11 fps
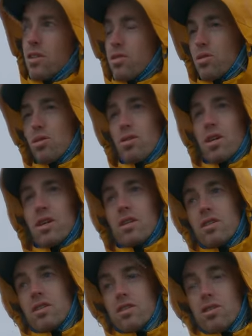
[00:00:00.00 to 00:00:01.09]
So,
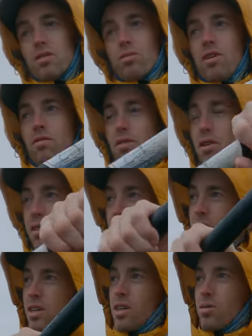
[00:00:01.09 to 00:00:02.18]
this little rainfall,
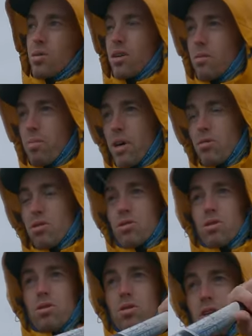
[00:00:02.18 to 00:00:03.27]
we're going to power through,